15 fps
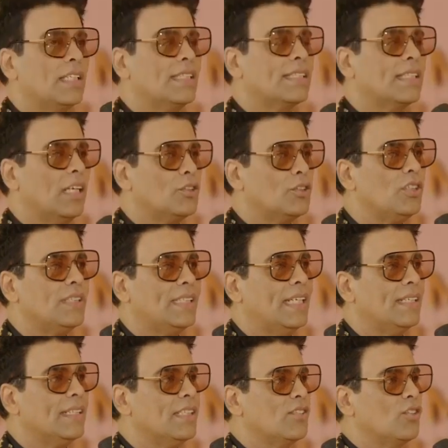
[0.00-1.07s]
This cultural
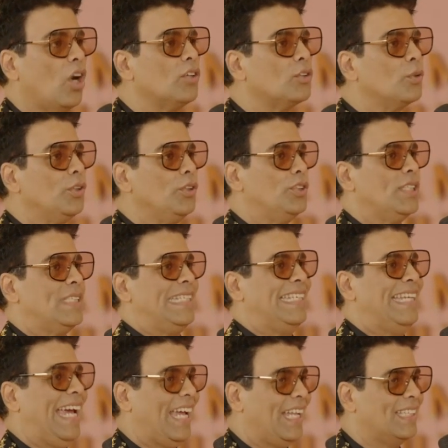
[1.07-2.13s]
center is not going to just
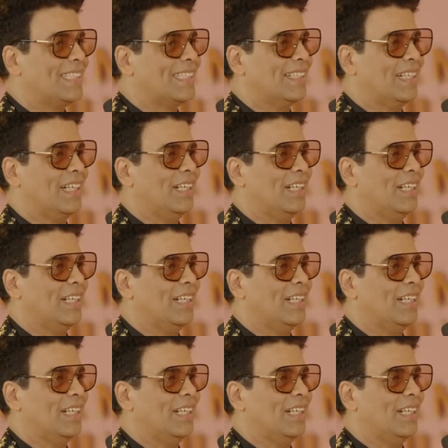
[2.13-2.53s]
enhance the